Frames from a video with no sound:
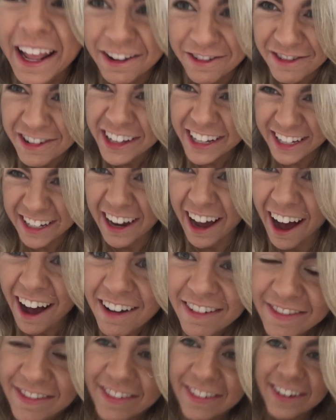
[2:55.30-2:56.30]
They're really
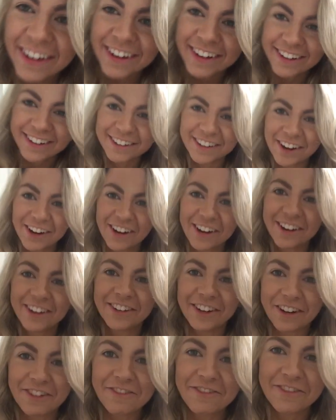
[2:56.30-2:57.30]
tough. So
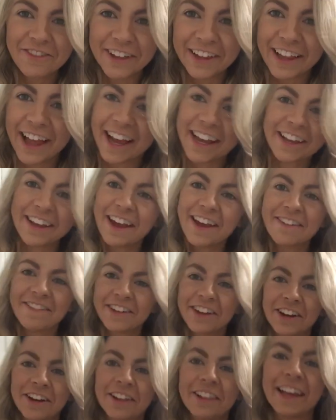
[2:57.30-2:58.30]
don't feel like you're
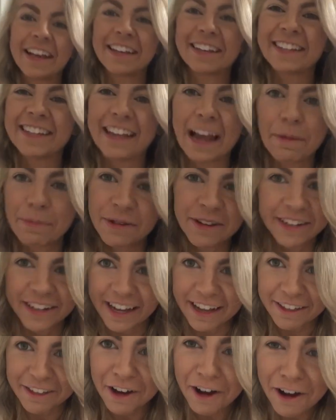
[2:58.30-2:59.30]
ever gonna like snap your
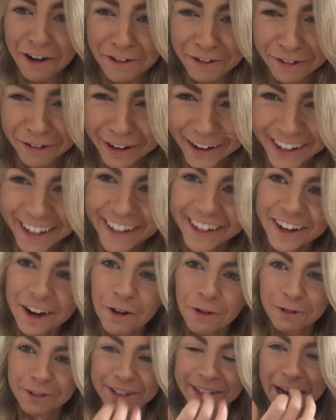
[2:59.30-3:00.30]
teeth off
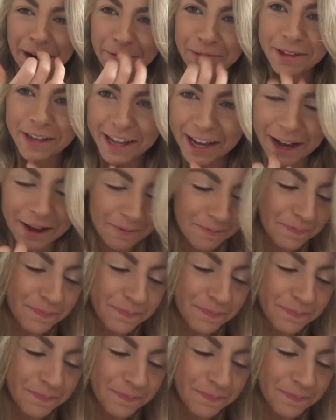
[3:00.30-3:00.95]
or snap the